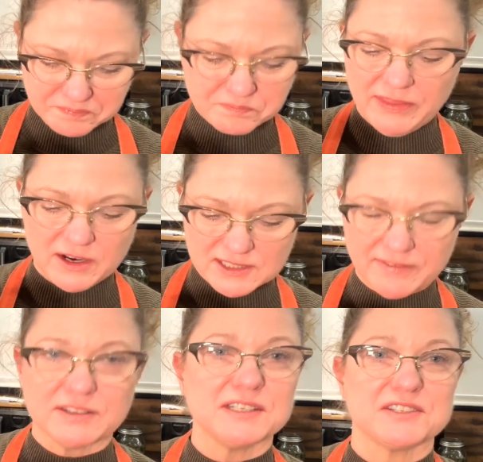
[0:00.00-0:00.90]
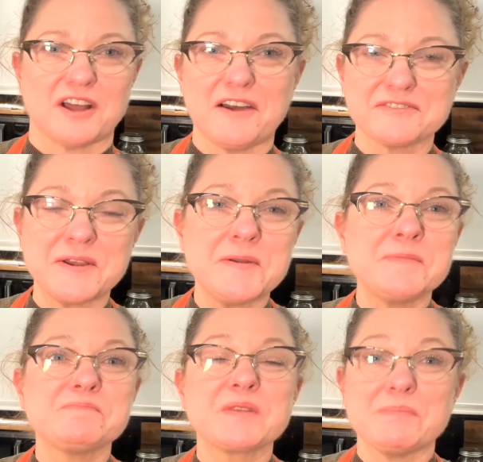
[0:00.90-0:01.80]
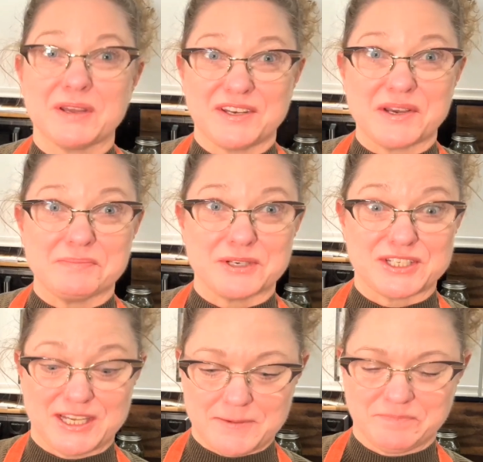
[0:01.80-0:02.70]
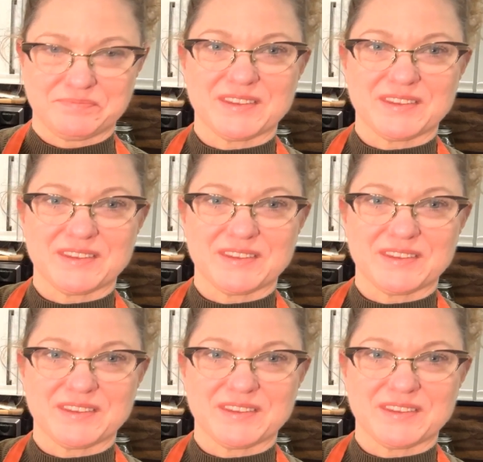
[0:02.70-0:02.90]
They are definitely soft, but not mushy.